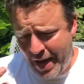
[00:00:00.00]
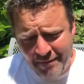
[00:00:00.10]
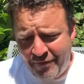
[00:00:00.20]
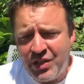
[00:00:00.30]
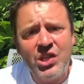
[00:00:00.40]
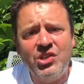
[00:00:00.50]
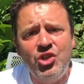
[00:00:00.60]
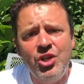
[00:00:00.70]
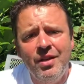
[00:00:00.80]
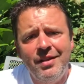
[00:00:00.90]

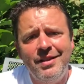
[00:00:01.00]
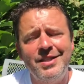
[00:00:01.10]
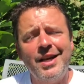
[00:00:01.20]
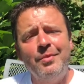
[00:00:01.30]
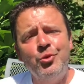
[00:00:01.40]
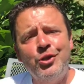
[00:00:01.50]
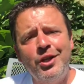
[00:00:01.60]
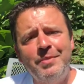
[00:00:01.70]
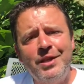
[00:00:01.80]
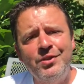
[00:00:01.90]
envisage these animals are
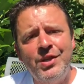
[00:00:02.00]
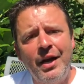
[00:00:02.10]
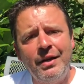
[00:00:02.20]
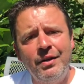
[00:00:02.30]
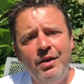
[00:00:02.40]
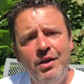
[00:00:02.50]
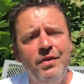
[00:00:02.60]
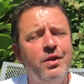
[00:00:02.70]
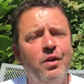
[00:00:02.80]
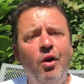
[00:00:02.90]
going to be contained.
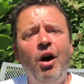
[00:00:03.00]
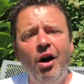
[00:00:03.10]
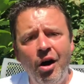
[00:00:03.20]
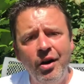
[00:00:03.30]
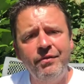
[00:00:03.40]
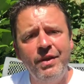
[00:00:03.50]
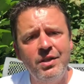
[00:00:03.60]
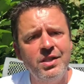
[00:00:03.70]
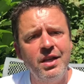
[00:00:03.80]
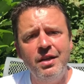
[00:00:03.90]
You've either got hard
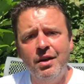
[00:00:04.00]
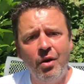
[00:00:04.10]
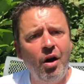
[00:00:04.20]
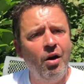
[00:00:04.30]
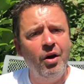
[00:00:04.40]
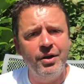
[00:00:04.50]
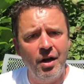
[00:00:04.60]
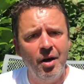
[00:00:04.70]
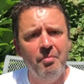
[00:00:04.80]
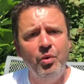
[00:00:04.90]
fencing, you know, hard
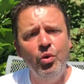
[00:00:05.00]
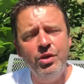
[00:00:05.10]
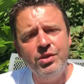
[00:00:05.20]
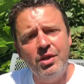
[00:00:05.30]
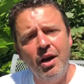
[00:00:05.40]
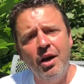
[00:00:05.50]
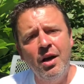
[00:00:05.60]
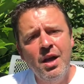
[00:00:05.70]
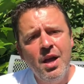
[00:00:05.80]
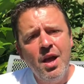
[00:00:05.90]
borders that
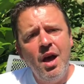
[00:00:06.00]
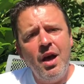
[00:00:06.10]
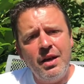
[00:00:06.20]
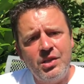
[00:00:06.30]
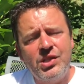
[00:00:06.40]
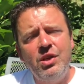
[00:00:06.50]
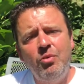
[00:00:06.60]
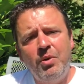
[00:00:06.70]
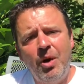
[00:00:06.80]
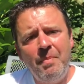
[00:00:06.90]
are
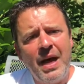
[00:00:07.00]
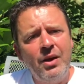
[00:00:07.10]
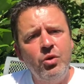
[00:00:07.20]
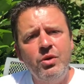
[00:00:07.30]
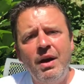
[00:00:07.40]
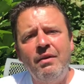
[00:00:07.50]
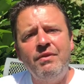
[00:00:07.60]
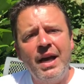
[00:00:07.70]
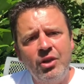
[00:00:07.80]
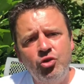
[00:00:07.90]
instilled by man, or you have
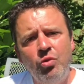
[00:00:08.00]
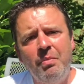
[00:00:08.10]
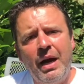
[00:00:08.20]
natural